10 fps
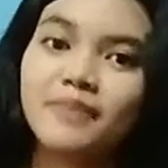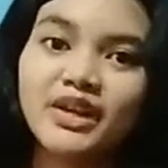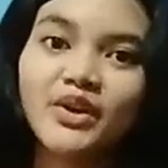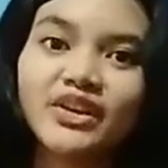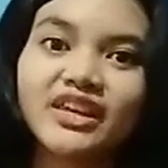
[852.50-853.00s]

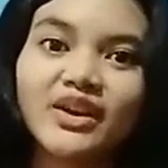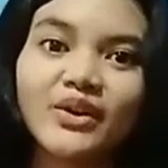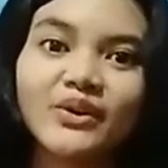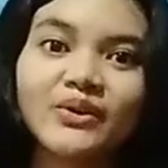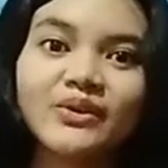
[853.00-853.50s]

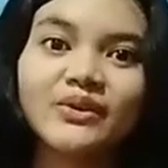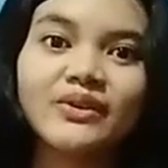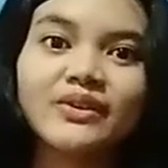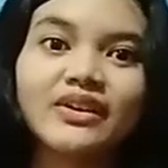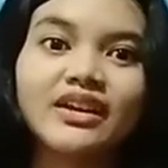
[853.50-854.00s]
Pinocchio,
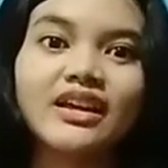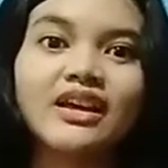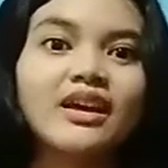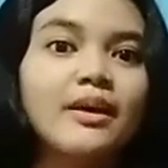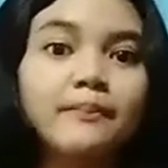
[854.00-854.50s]

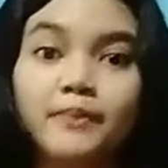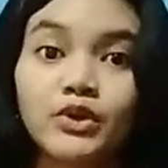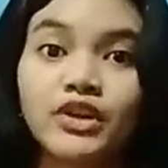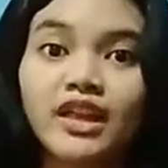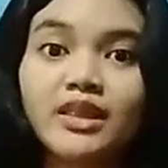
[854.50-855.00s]

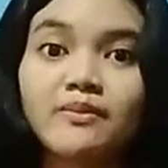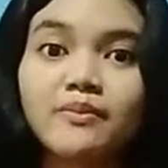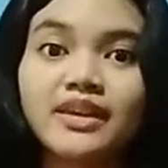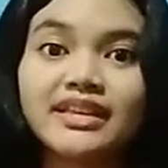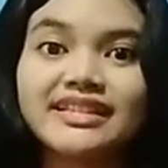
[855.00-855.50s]
Beauty and the
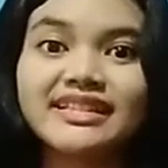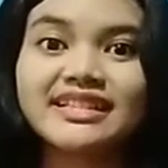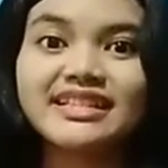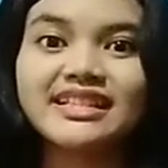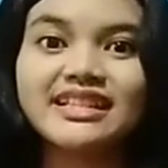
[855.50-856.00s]

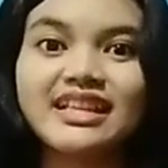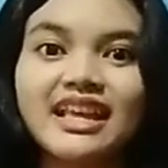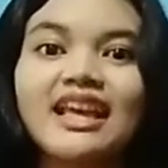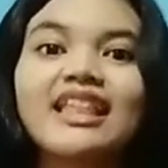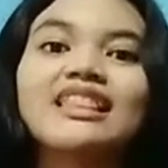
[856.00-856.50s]
Beast,
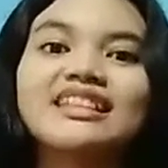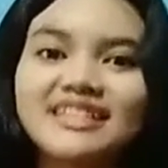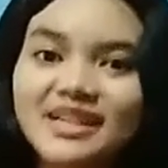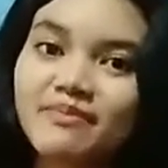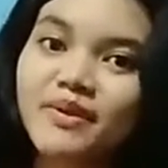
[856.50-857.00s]
The
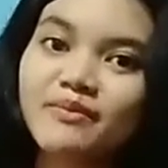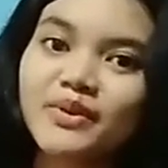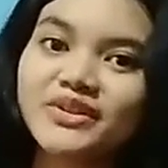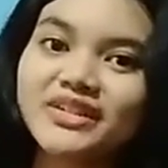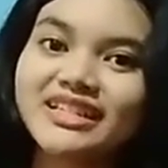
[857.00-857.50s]
Sleeping
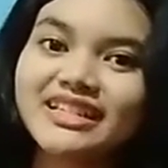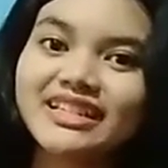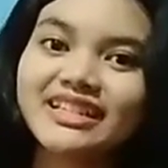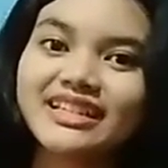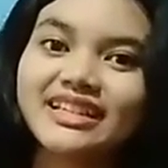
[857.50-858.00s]
Beauty,
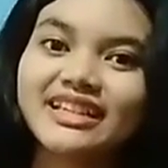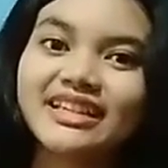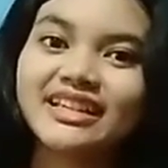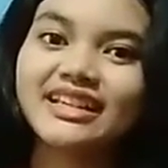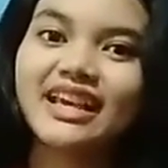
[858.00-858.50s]

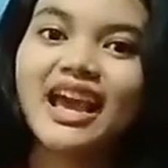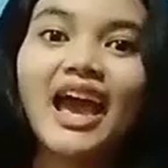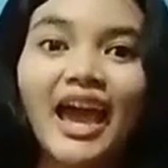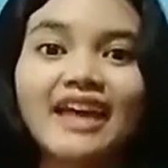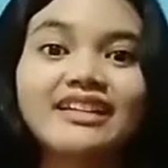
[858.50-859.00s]

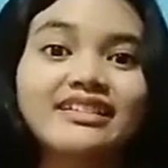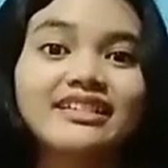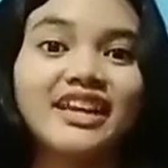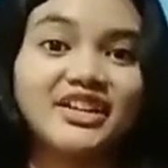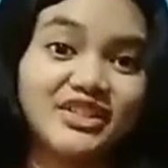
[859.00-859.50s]
and
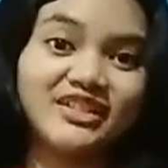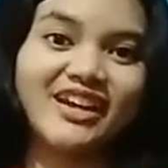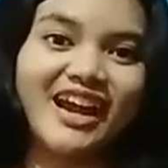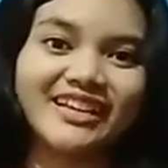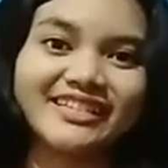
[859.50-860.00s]

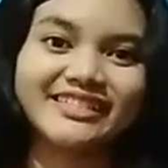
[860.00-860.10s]
etc.